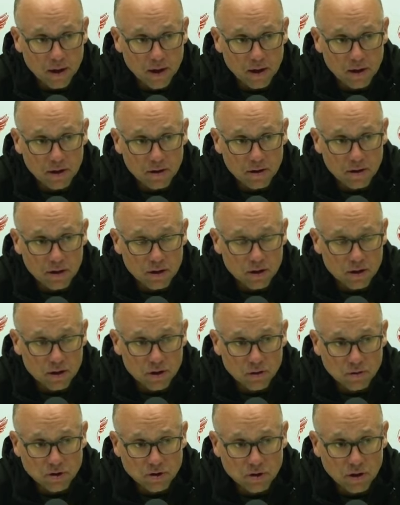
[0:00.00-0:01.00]

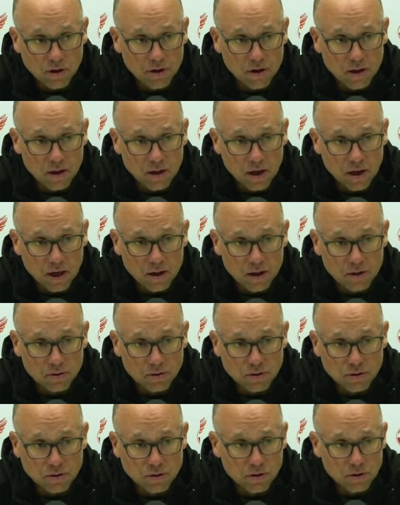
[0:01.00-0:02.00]
you know, starting a guy like
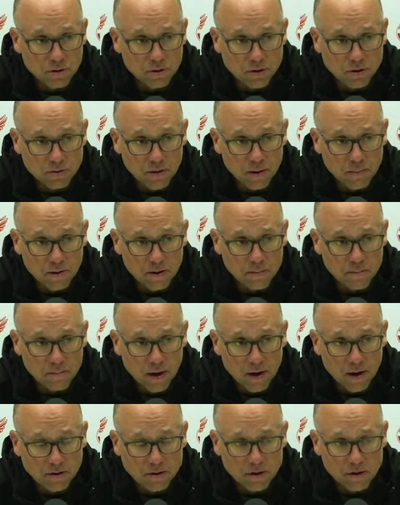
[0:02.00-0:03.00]
Lucas Raymond in the
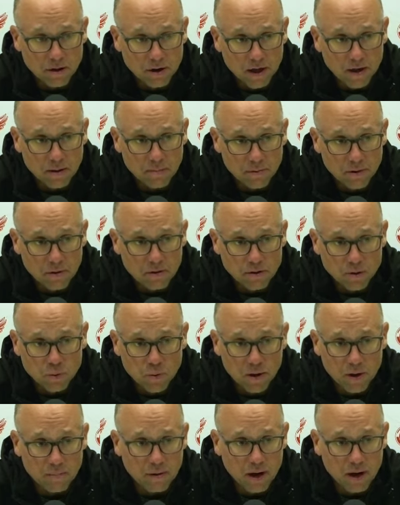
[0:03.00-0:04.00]
minors and letting him earn his
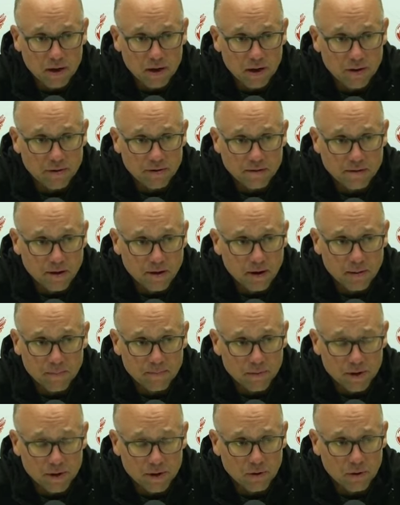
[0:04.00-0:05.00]
way back on the
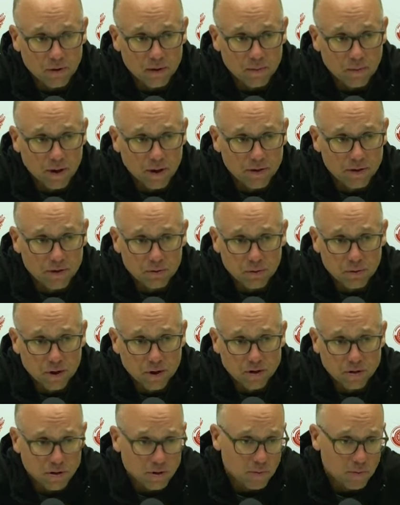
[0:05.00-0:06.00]
team, you know, whether through
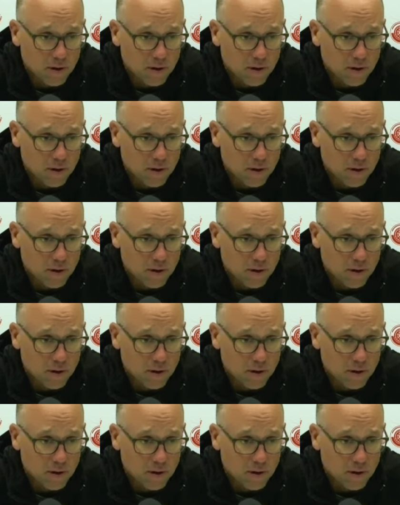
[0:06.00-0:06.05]
injuries.